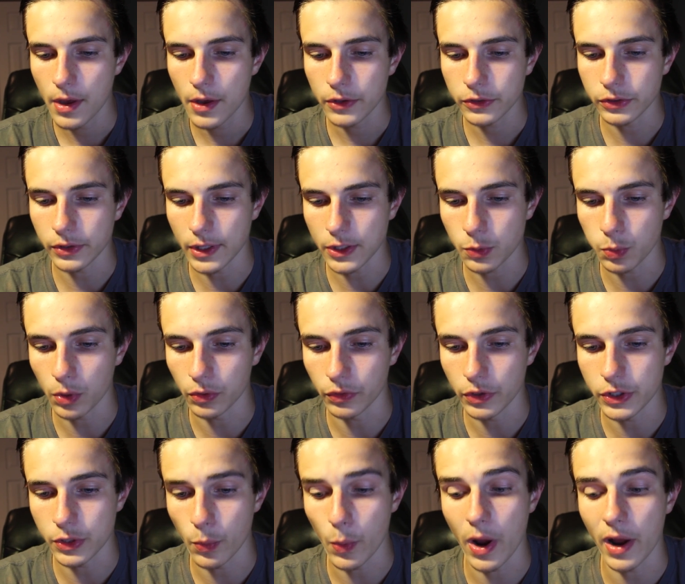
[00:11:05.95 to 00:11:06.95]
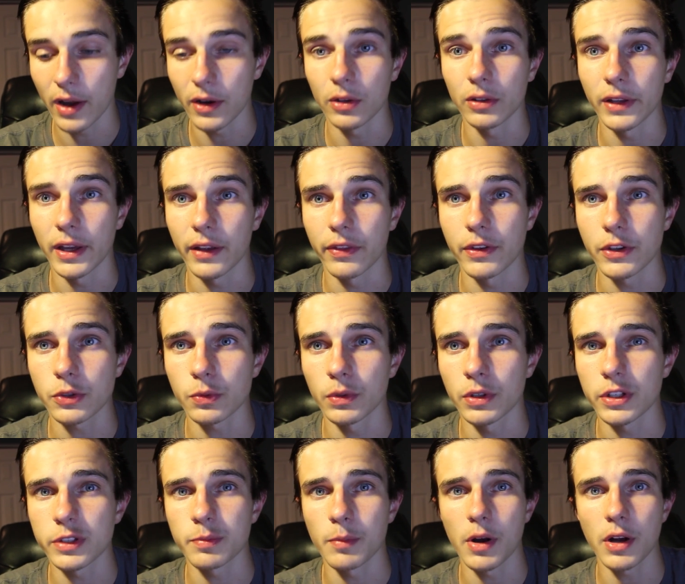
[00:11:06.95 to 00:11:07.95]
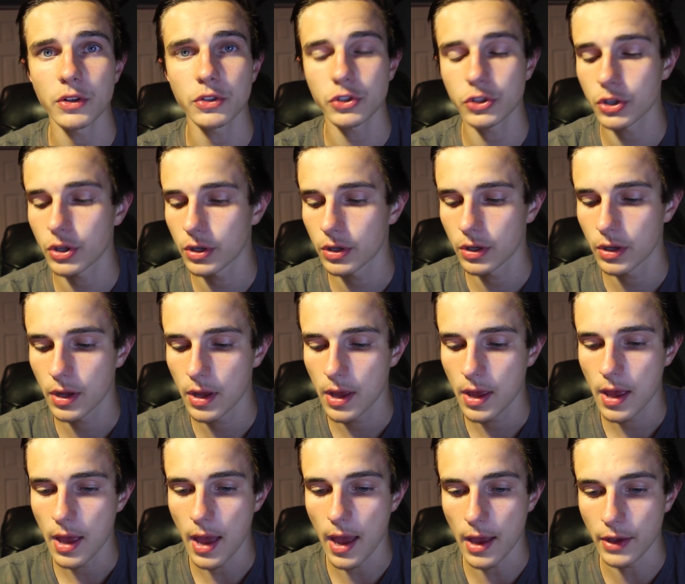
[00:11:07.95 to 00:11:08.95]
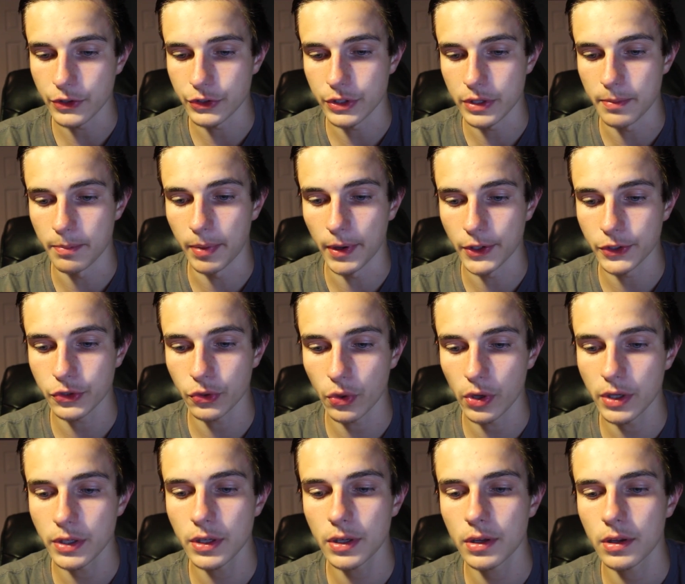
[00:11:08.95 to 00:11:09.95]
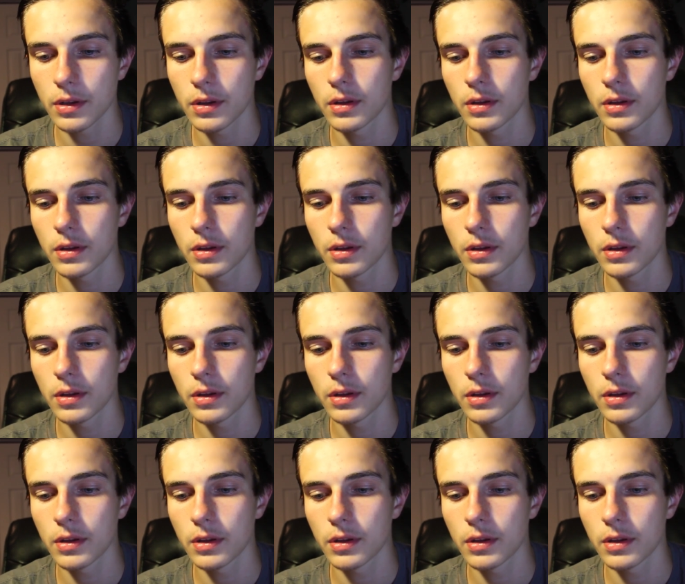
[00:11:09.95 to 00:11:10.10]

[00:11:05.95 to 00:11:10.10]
So that's one reason why I don't like this one as much as the Buzzoid.